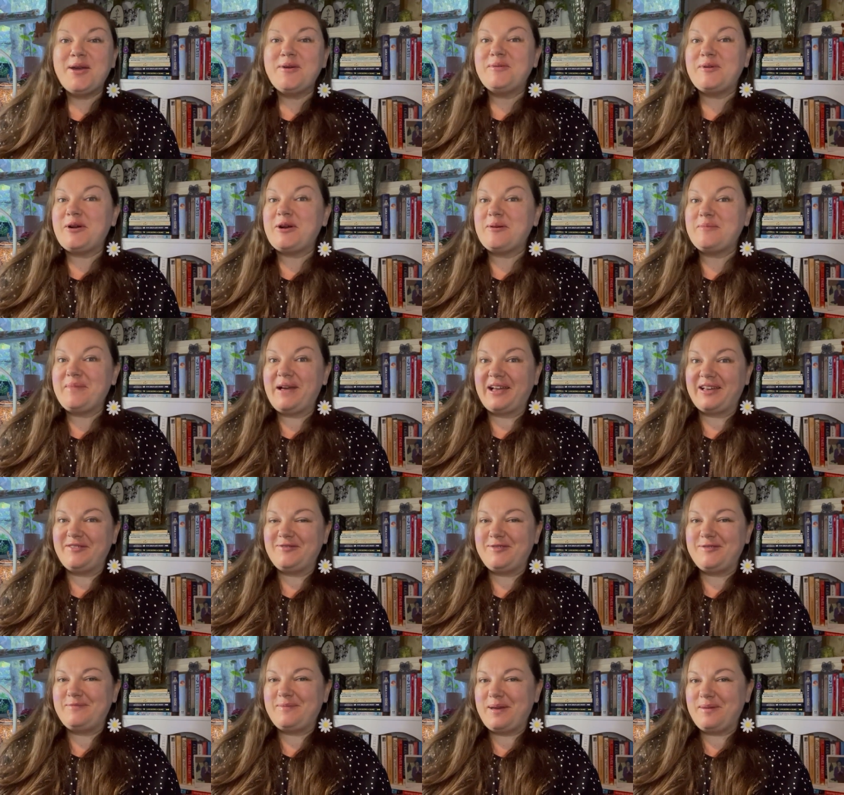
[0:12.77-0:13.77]
Welcome back
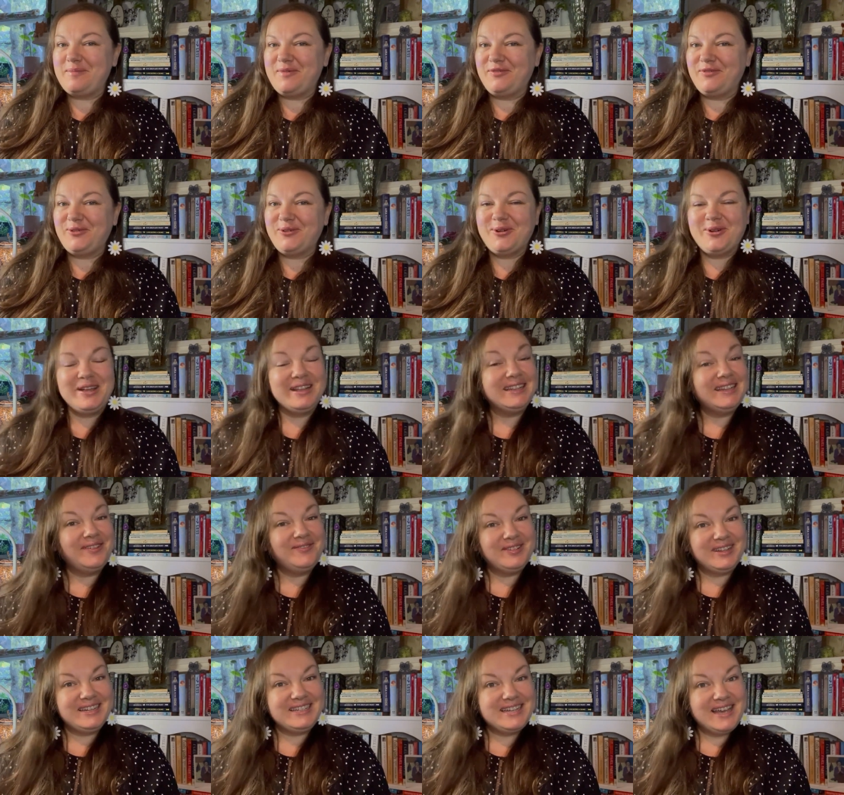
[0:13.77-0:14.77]
if you've been before.
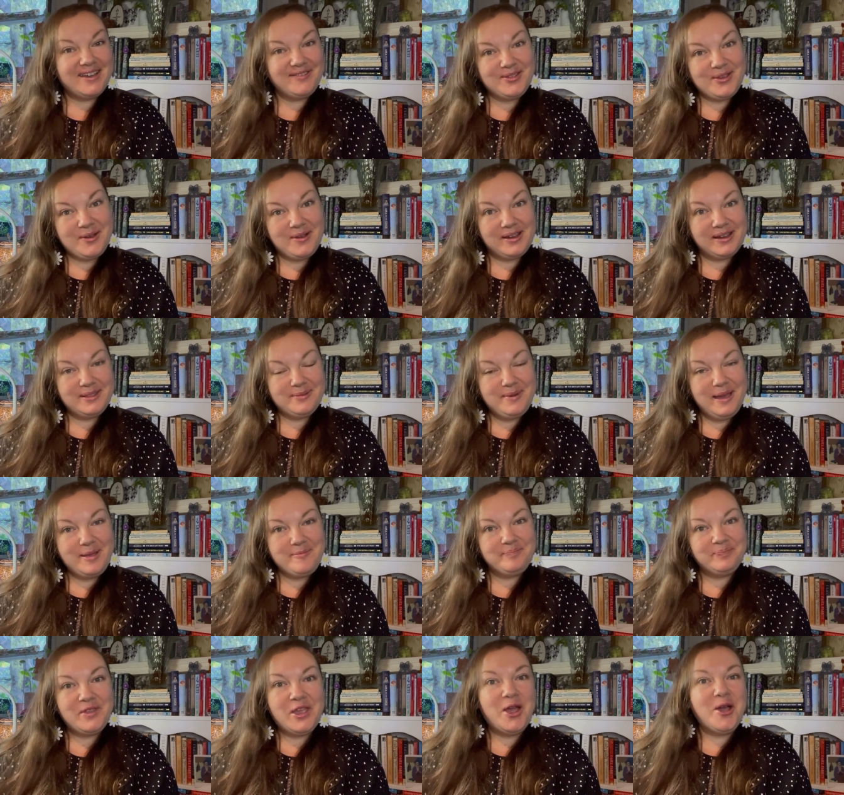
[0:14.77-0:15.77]
Lovely to have you either way.